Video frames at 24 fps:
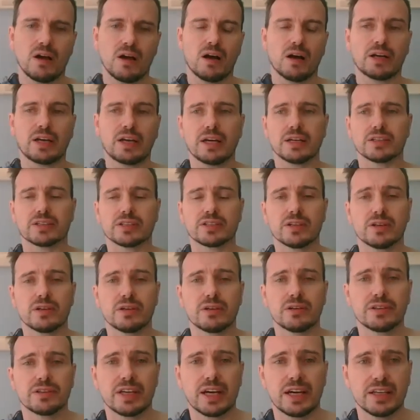Okay,
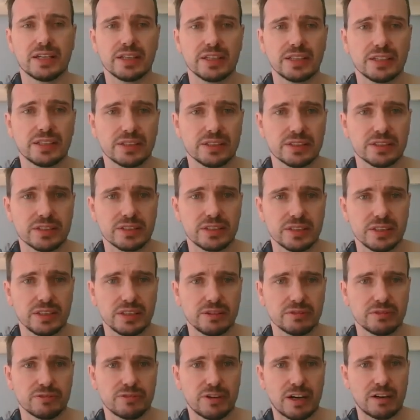so that is the
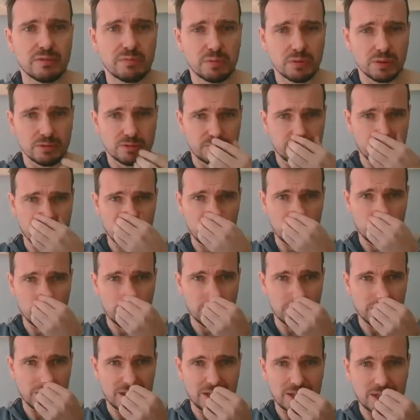
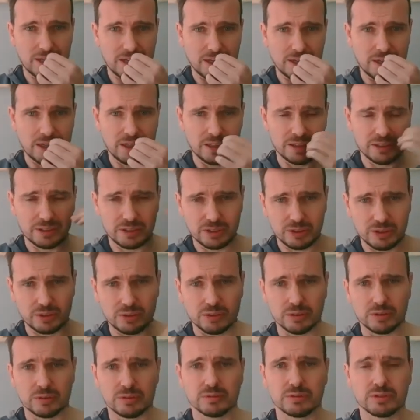5.4. Uh,
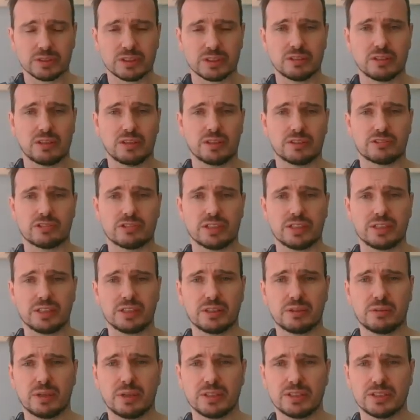sure, uh, tricky
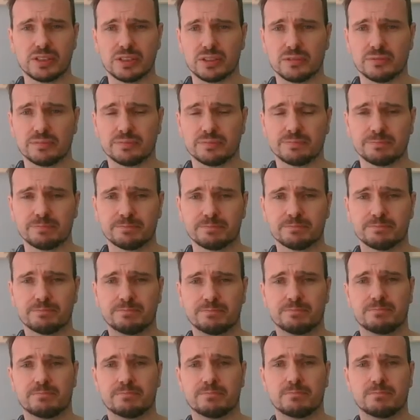question.
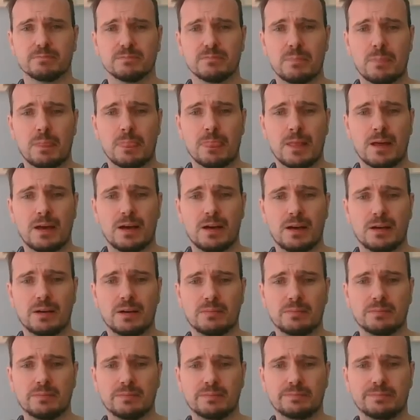
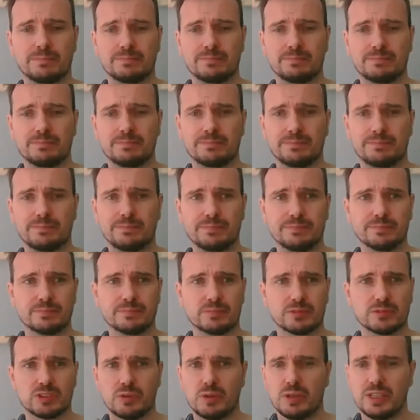Um,
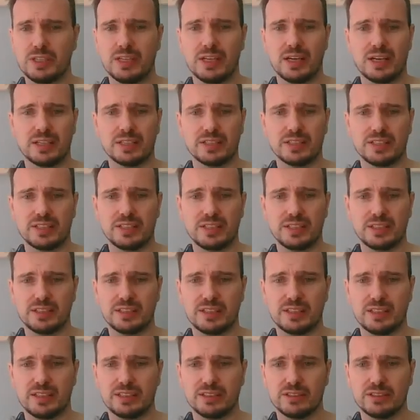2019,
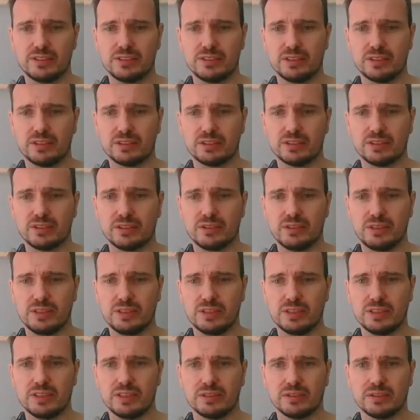they did not go
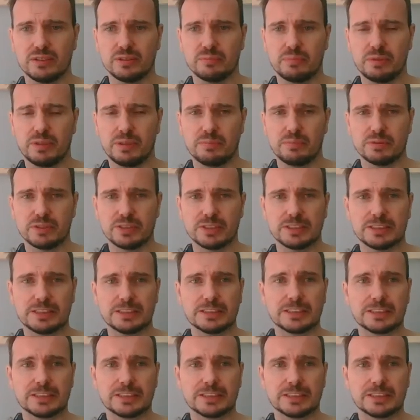easy on the peeps.